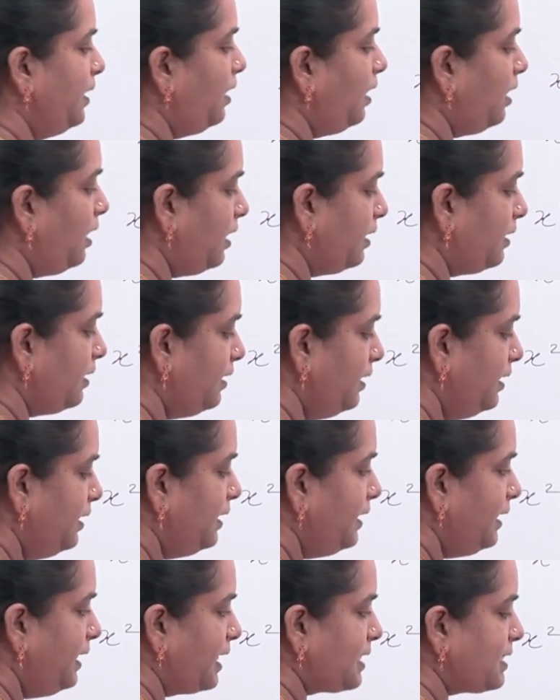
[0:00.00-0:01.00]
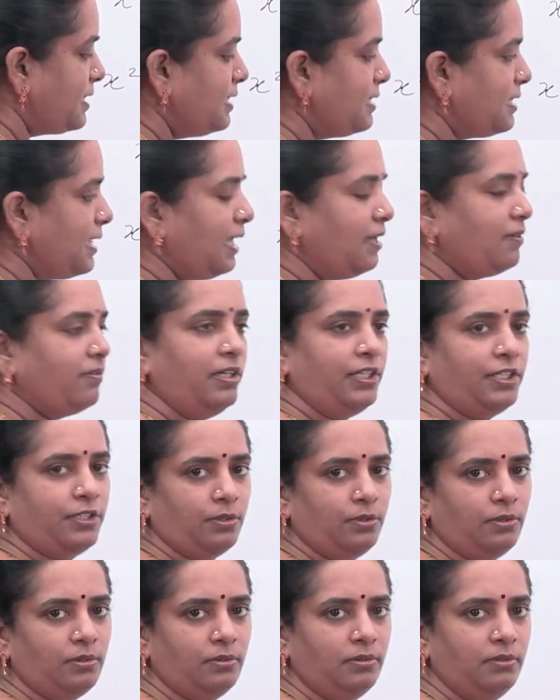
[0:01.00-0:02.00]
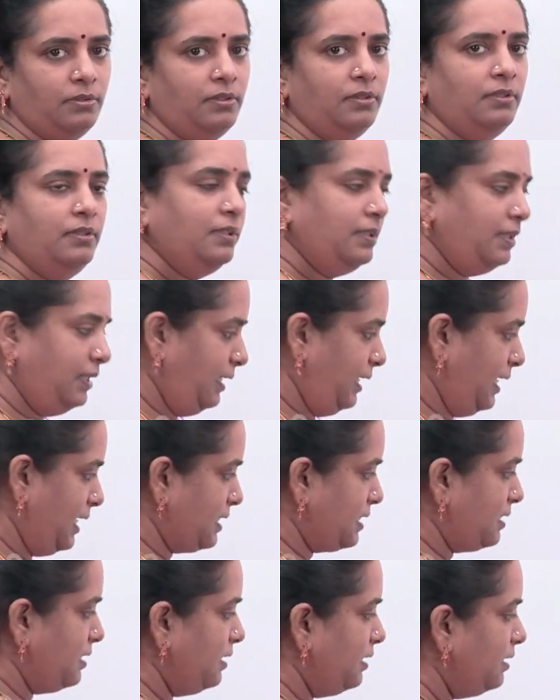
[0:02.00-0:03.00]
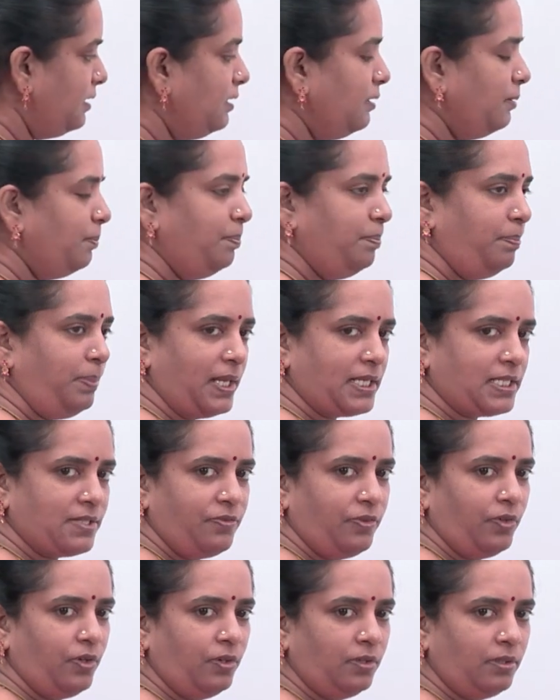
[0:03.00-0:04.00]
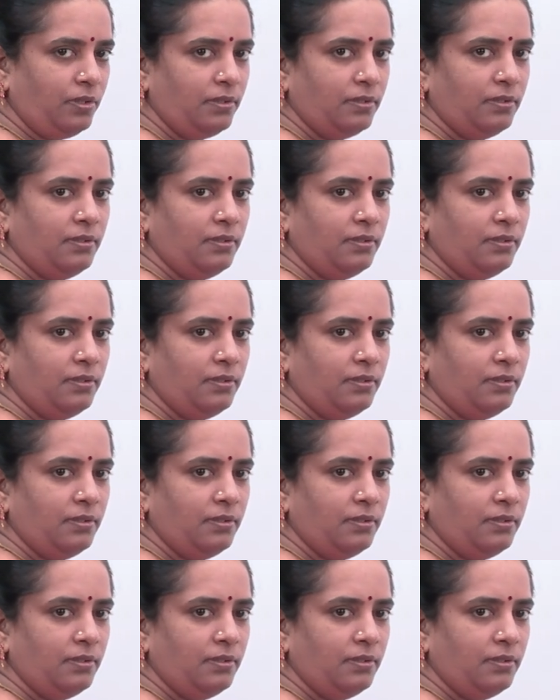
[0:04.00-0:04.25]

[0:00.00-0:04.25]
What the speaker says: or x is equal to yes plus 4